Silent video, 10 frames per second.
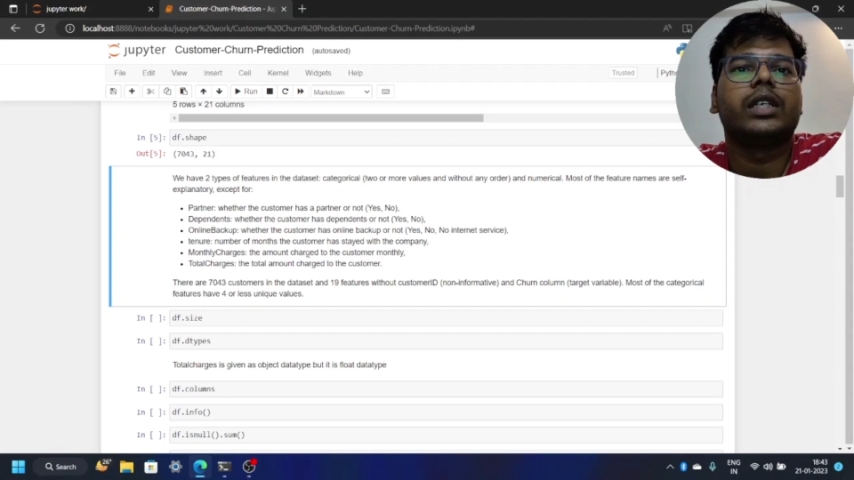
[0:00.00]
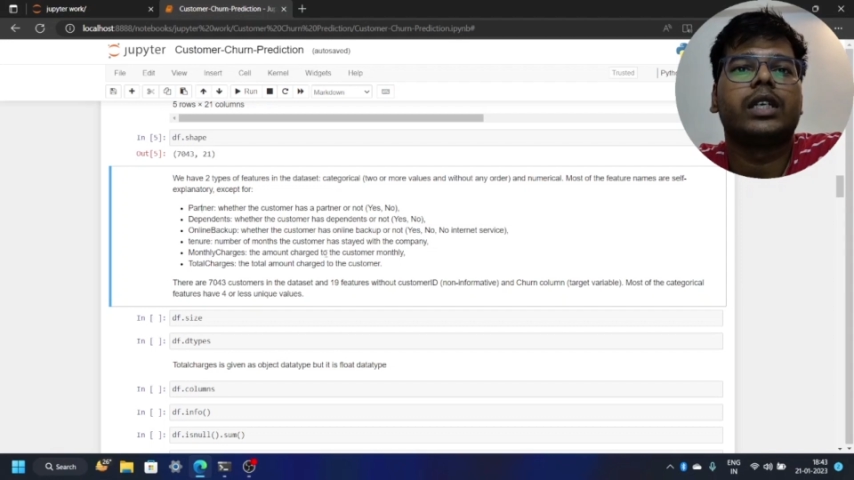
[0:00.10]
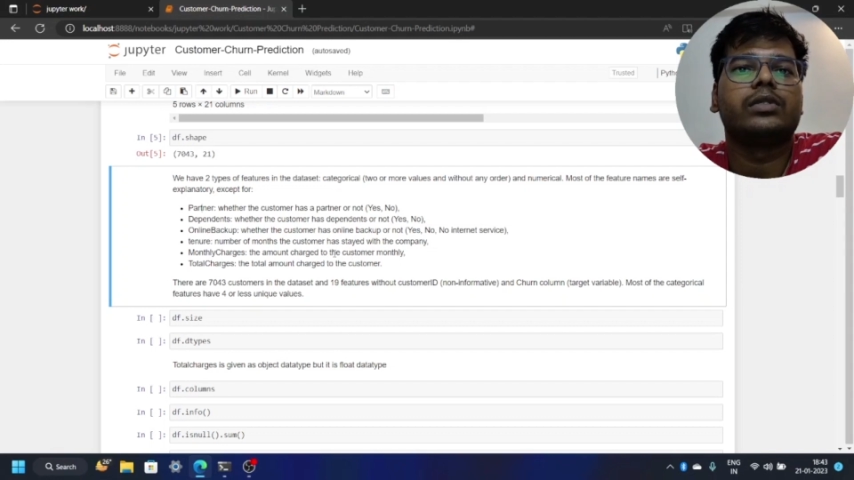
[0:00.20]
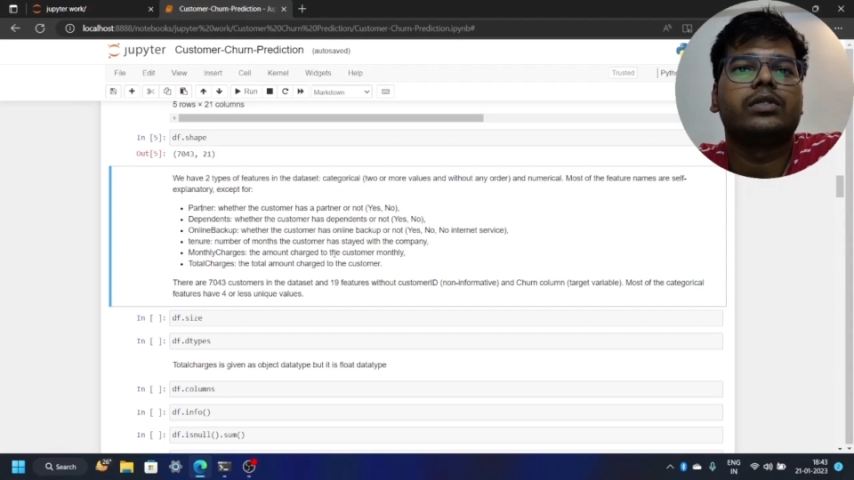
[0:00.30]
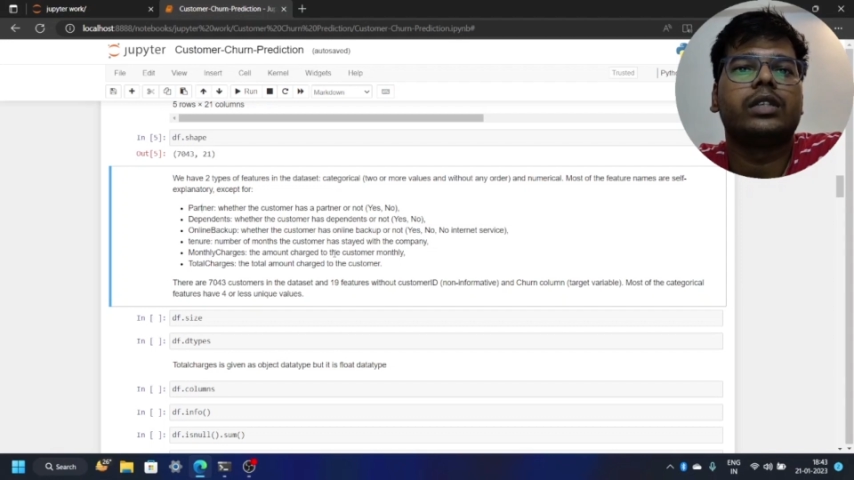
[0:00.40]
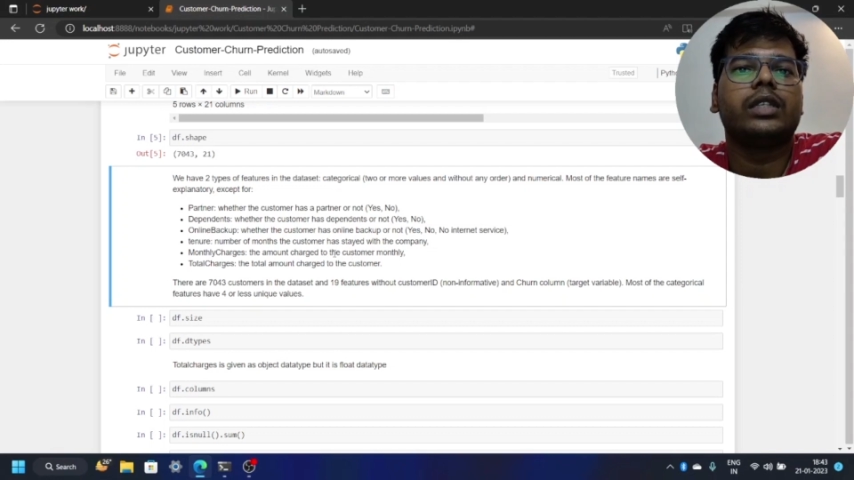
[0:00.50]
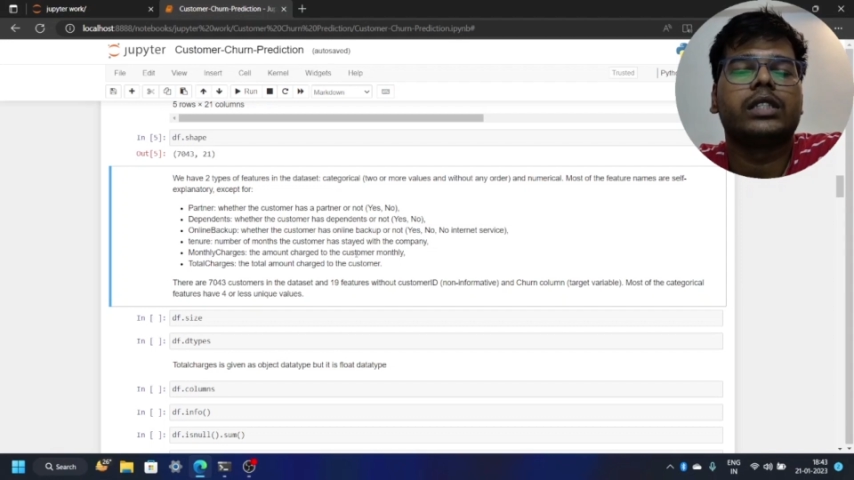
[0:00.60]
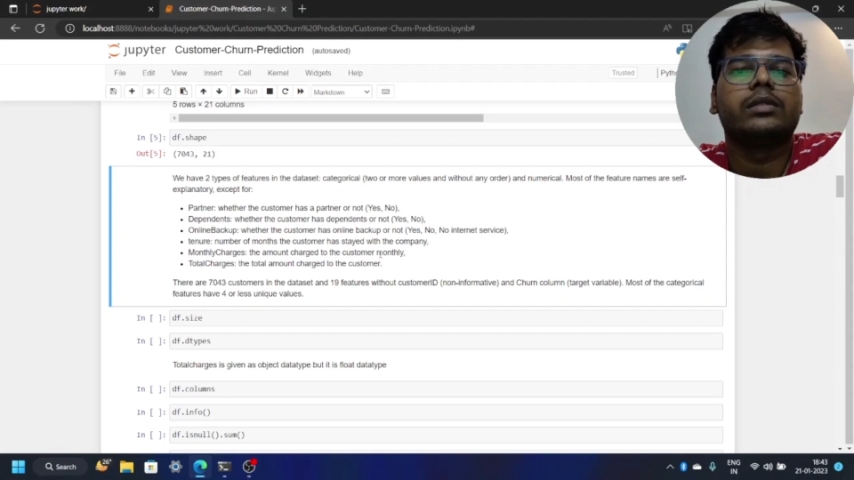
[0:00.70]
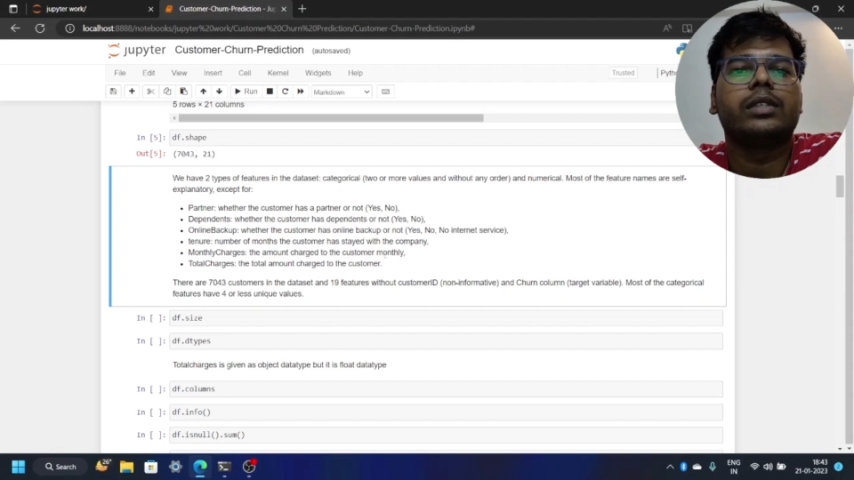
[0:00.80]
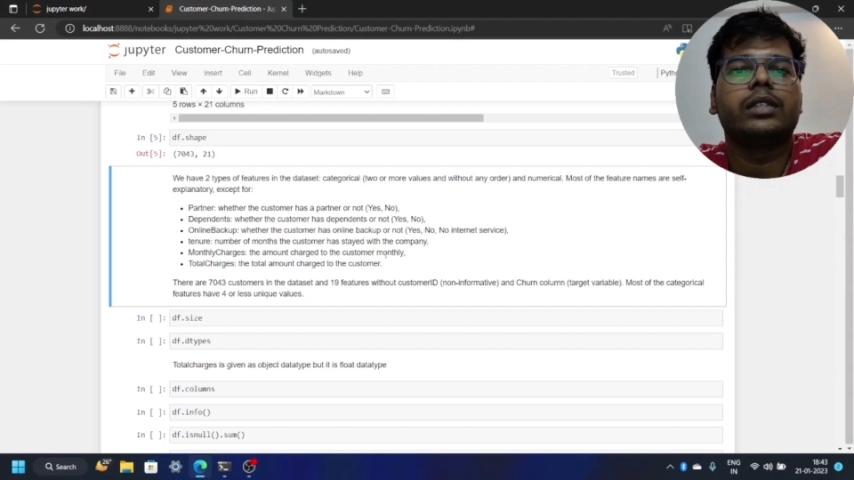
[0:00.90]
charged to the
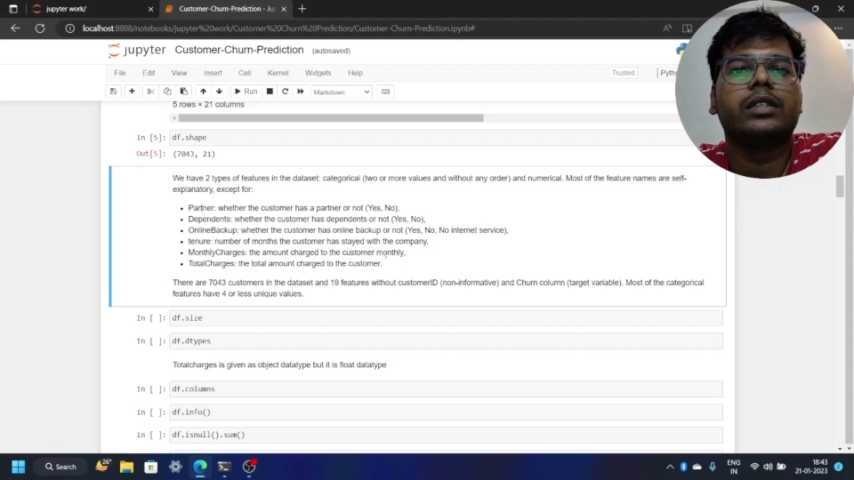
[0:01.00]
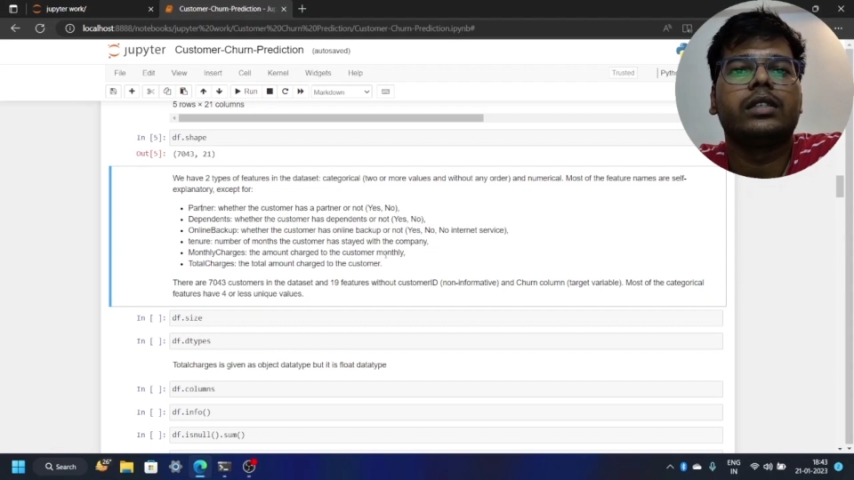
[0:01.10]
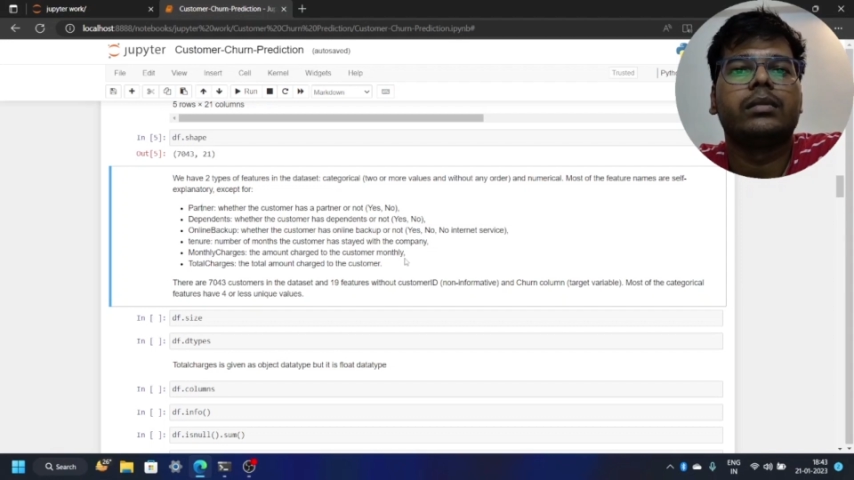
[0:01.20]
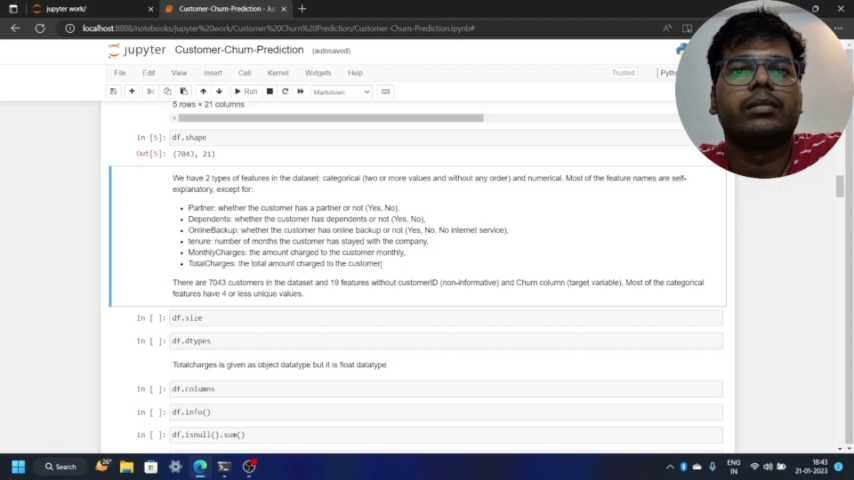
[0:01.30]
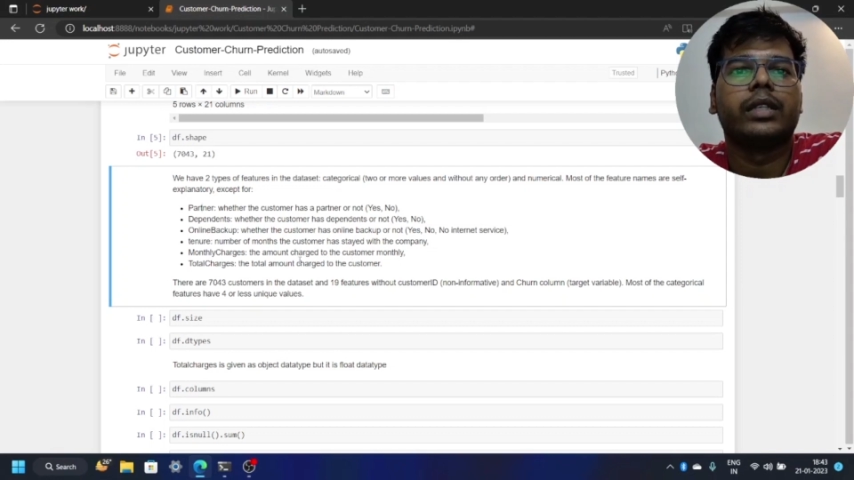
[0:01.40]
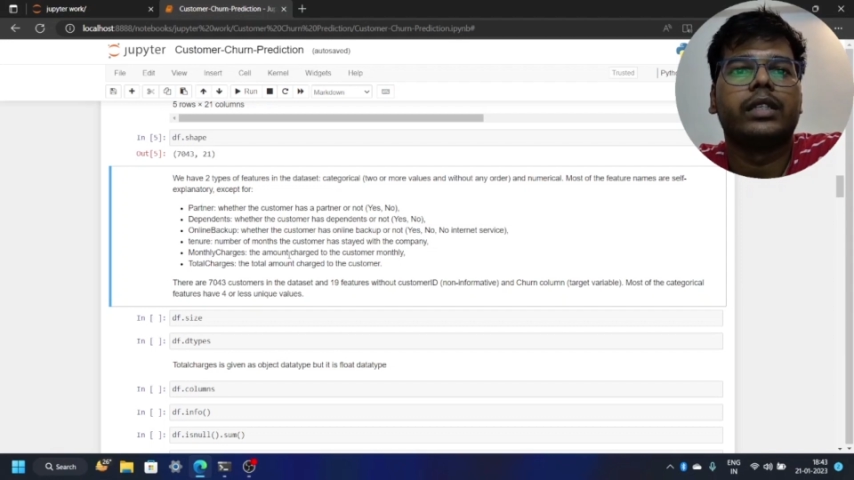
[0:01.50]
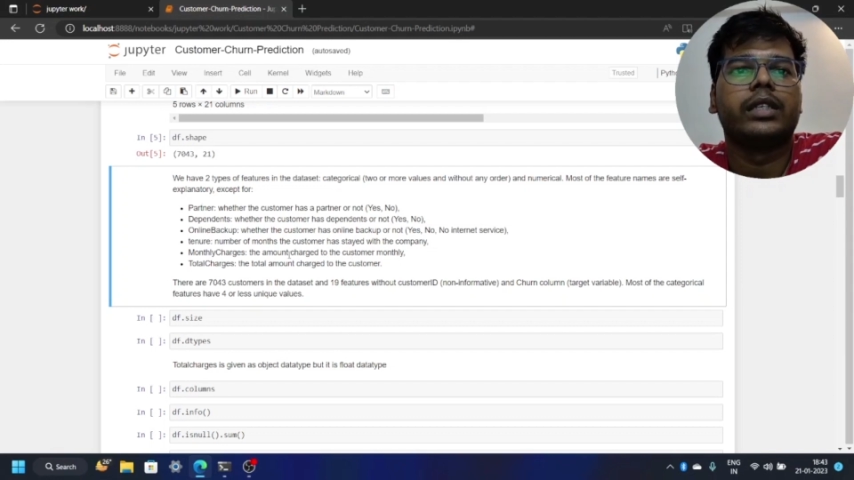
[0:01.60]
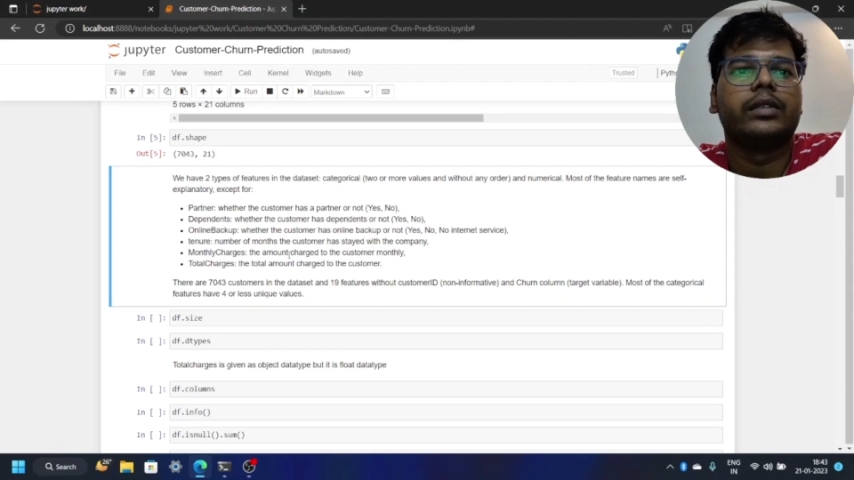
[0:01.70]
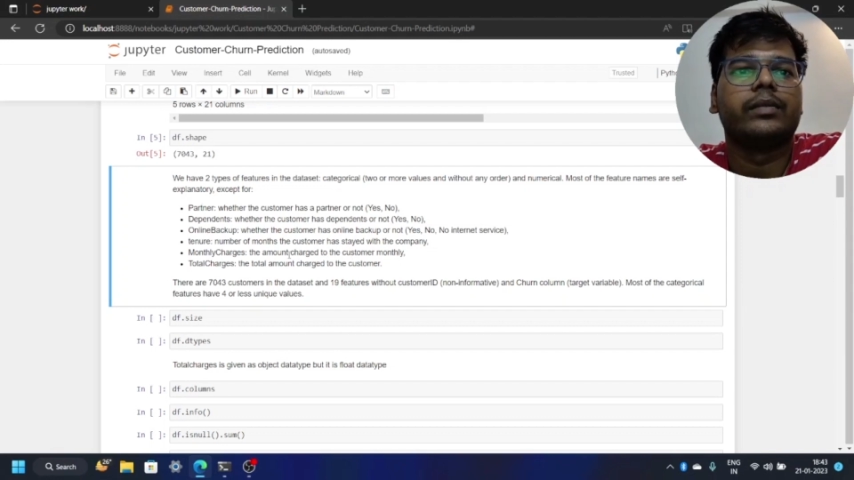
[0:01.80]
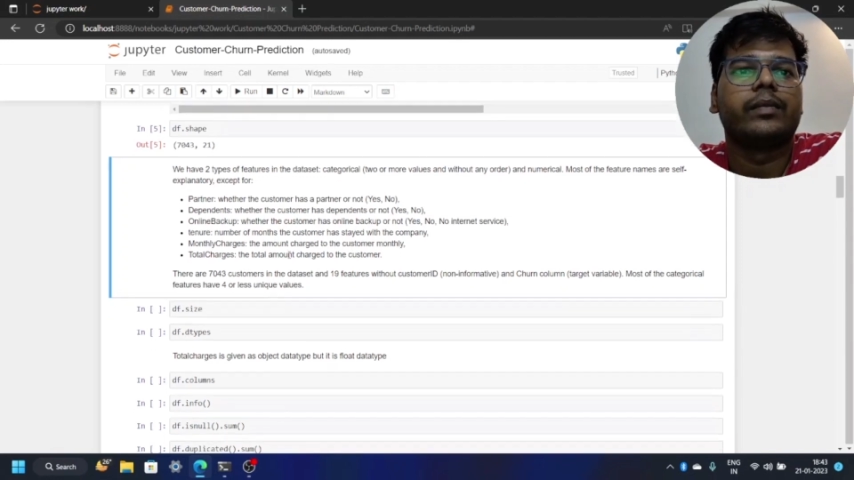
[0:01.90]
customer
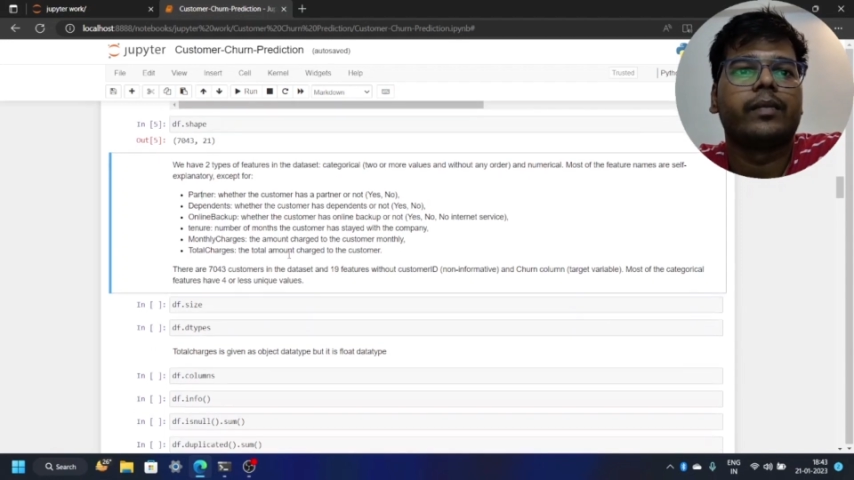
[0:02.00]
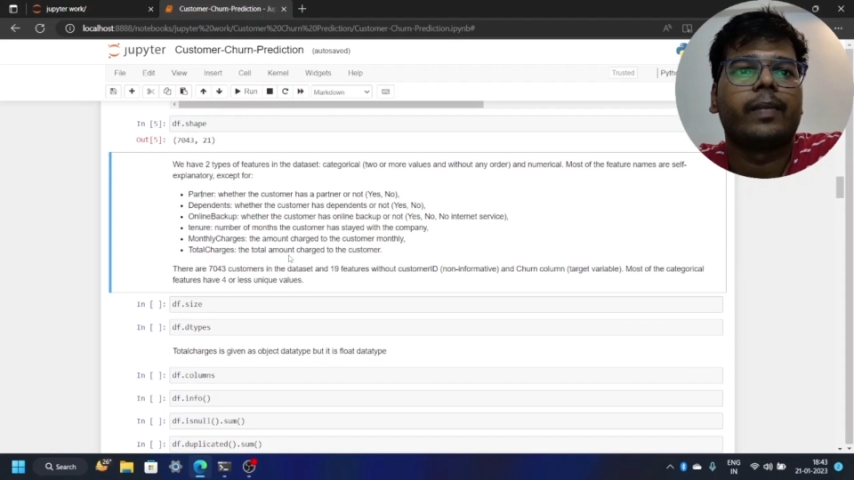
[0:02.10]
monthly.